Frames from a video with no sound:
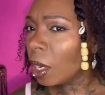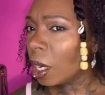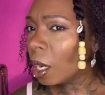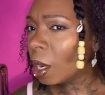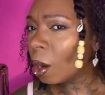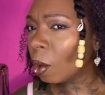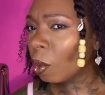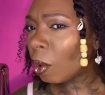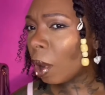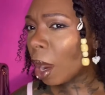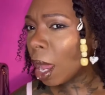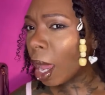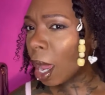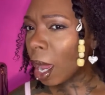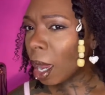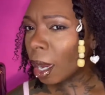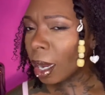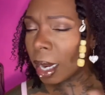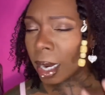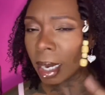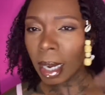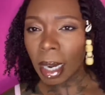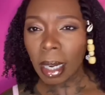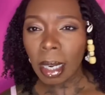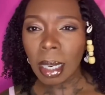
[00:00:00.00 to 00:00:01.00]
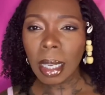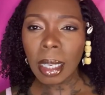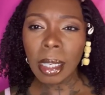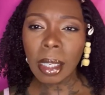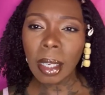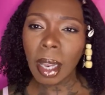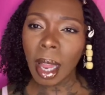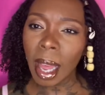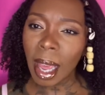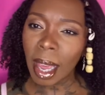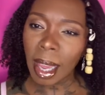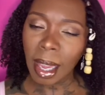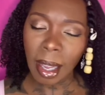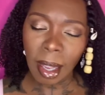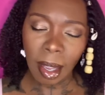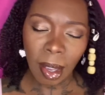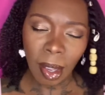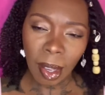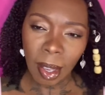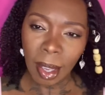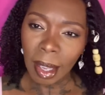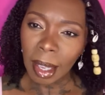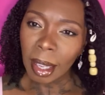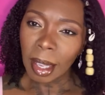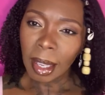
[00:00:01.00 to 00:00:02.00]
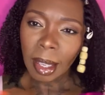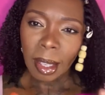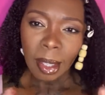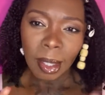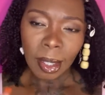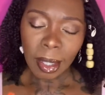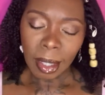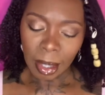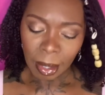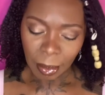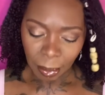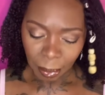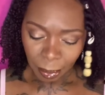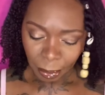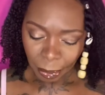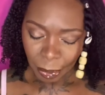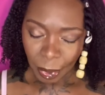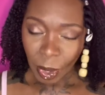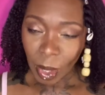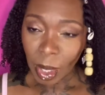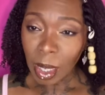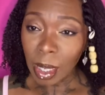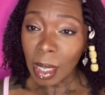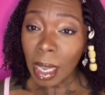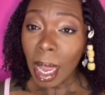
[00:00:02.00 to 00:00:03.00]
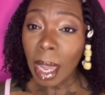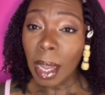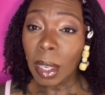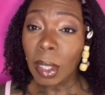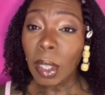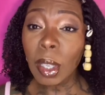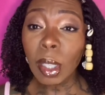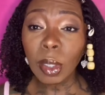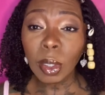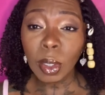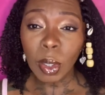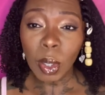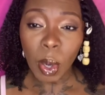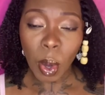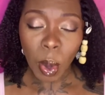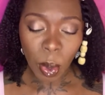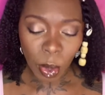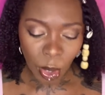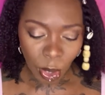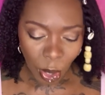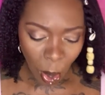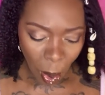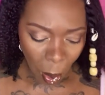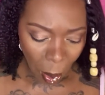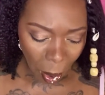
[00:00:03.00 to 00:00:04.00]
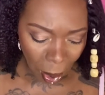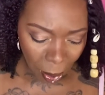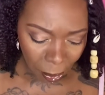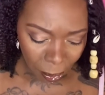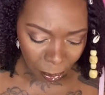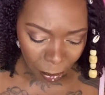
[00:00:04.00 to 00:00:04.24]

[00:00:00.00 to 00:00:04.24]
it around and in this light, it's like a little snowstorm.